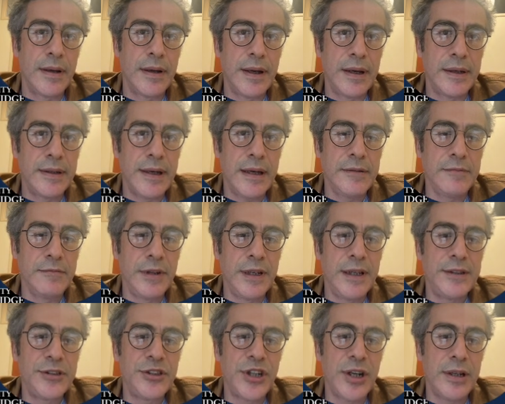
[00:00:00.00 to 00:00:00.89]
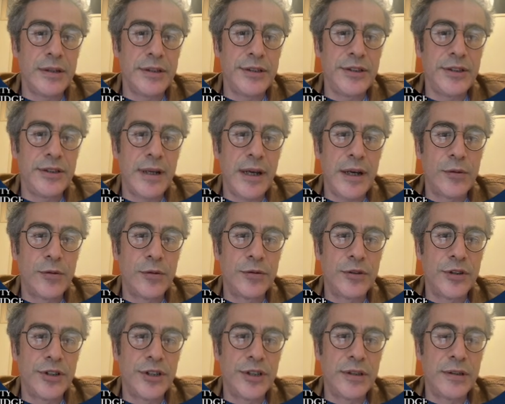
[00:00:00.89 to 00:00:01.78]
Again, we challenged the
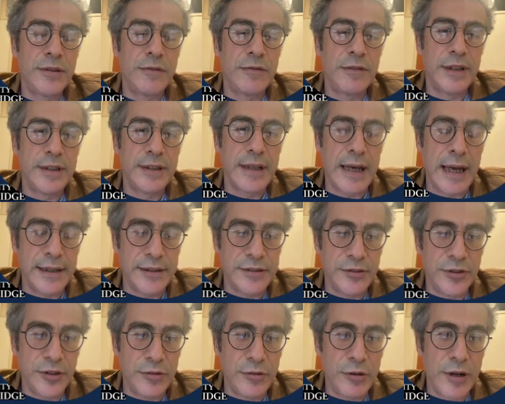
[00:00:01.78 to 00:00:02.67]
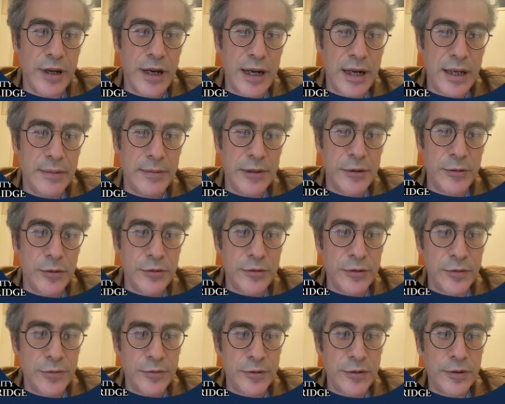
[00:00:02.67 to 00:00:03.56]
acquisition with X nuclei
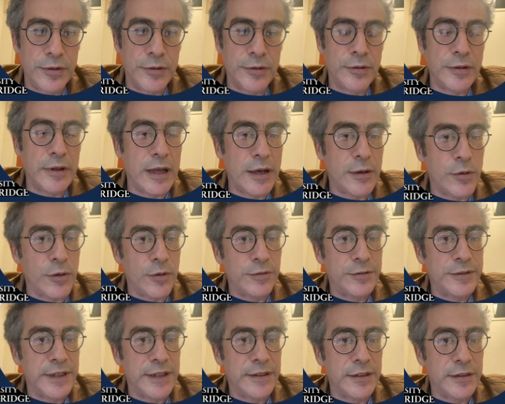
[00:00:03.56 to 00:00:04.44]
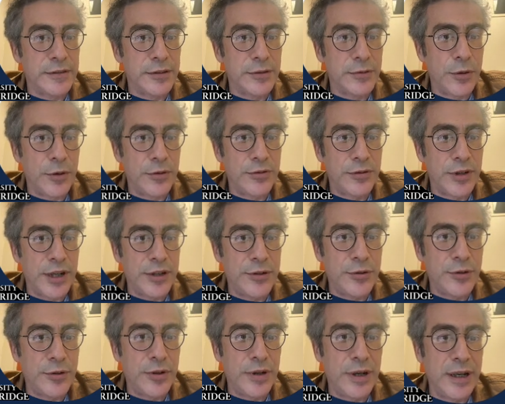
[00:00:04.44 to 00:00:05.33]
because of the lack of signal-to-noise
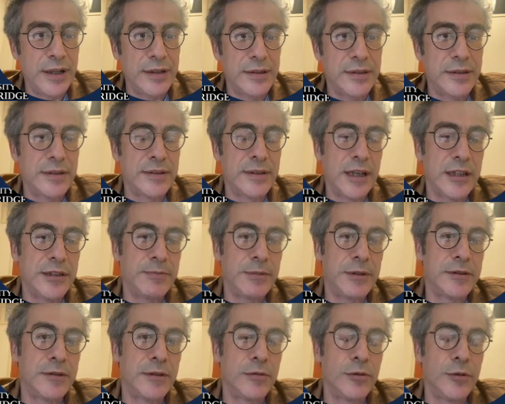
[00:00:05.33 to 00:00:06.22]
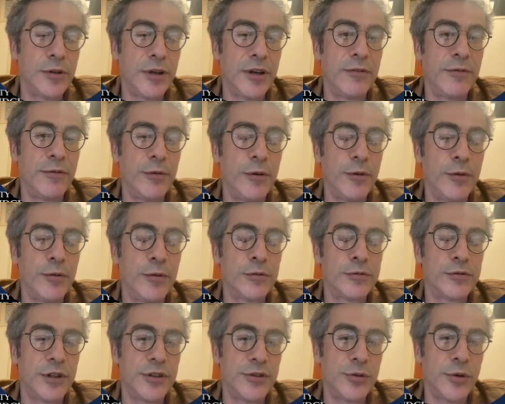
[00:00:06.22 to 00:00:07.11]
ratio and desperately looking for
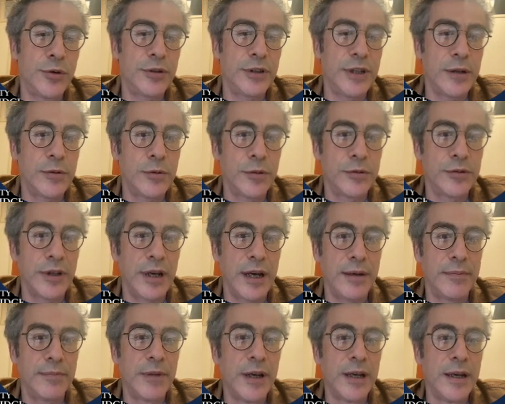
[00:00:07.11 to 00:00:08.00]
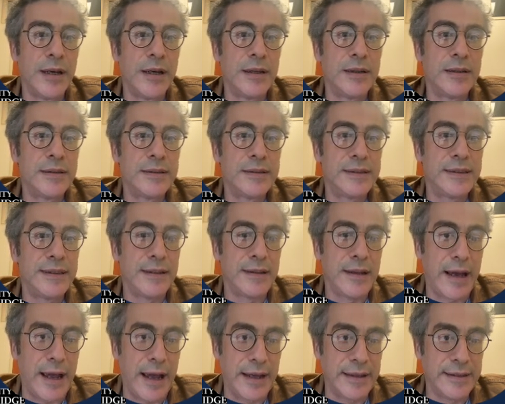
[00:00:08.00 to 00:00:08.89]
ultra-short echo time
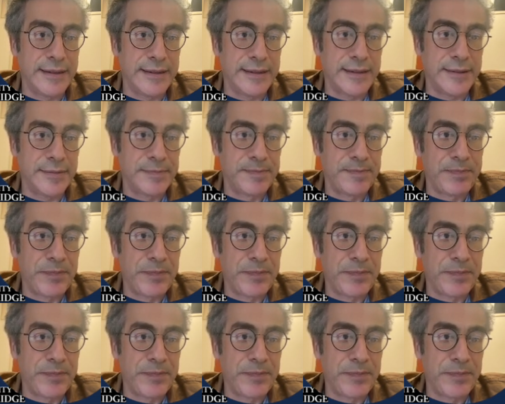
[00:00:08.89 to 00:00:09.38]
delays.